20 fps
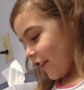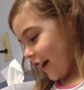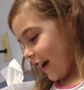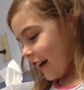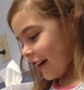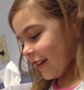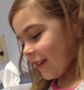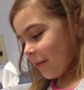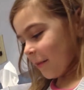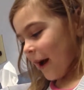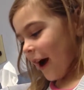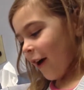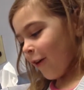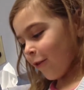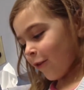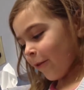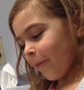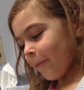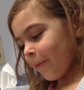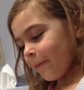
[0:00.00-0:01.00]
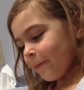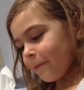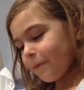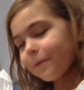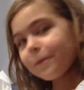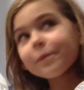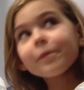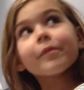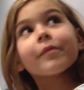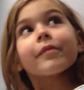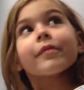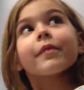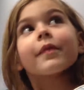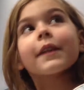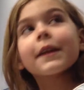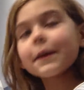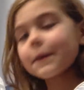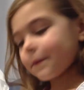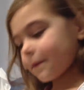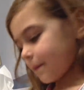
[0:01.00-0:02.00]
at its mouth. Yeah, they
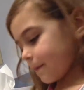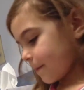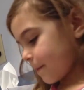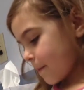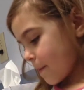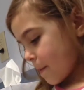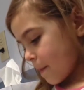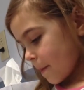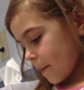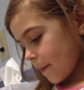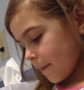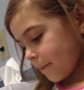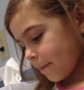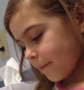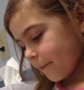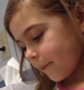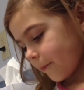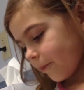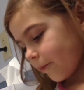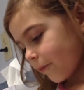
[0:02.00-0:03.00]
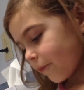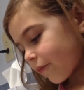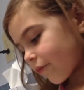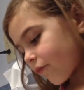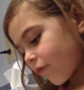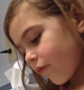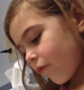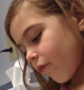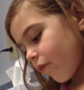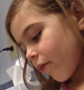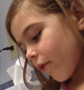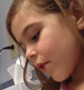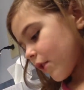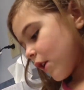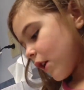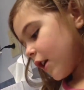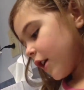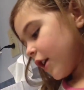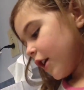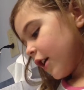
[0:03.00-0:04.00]
opened their mouths really big.
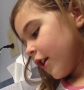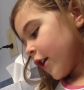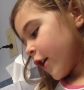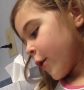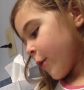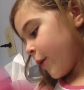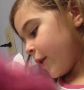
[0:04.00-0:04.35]
He